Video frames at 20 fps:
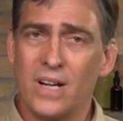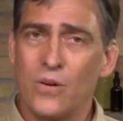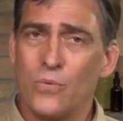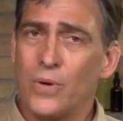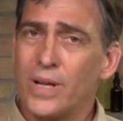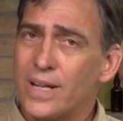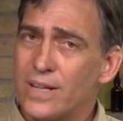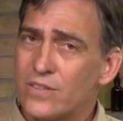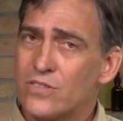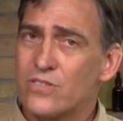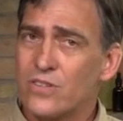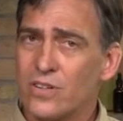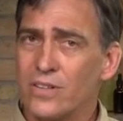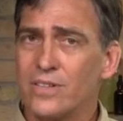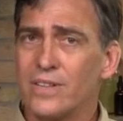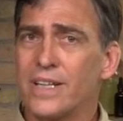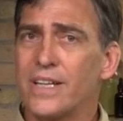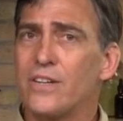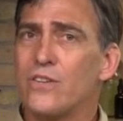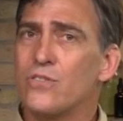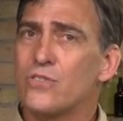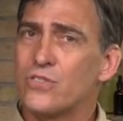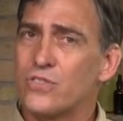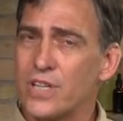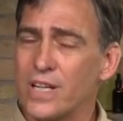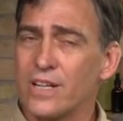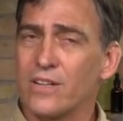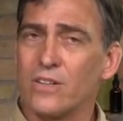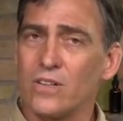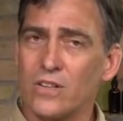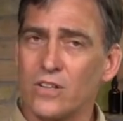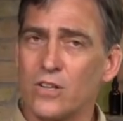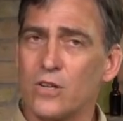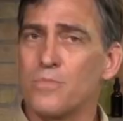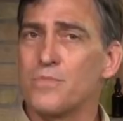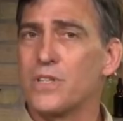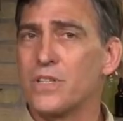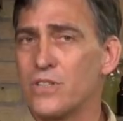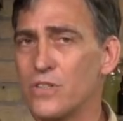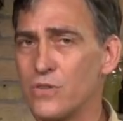We can certainly use single
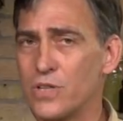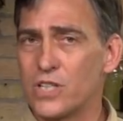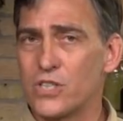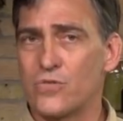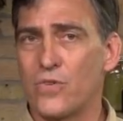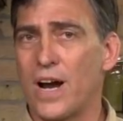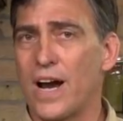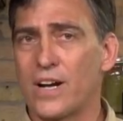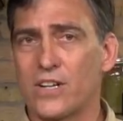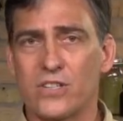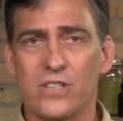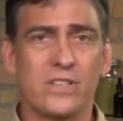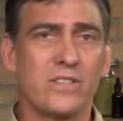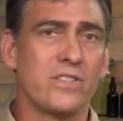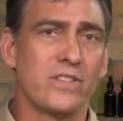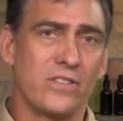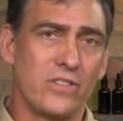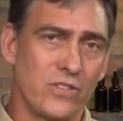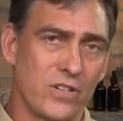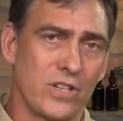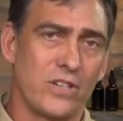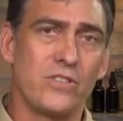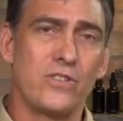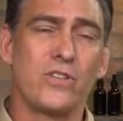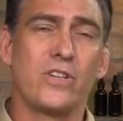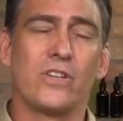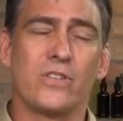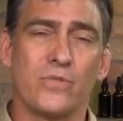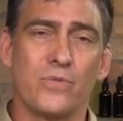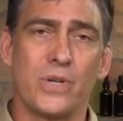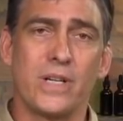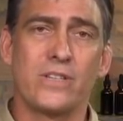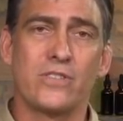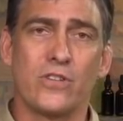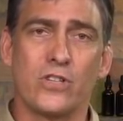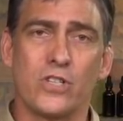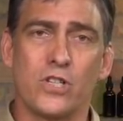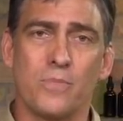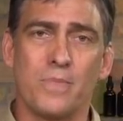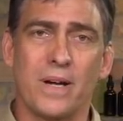herbs and do extractions, and you can do your
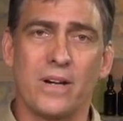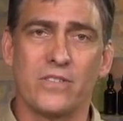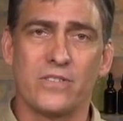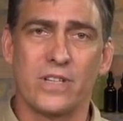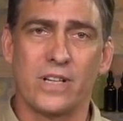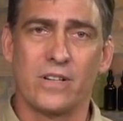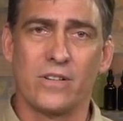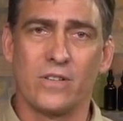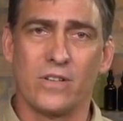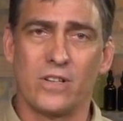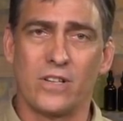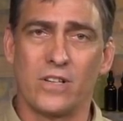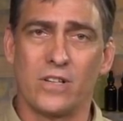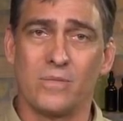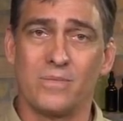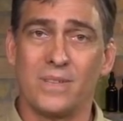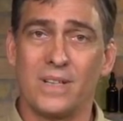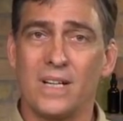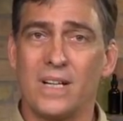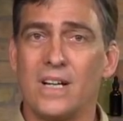research about a single herb.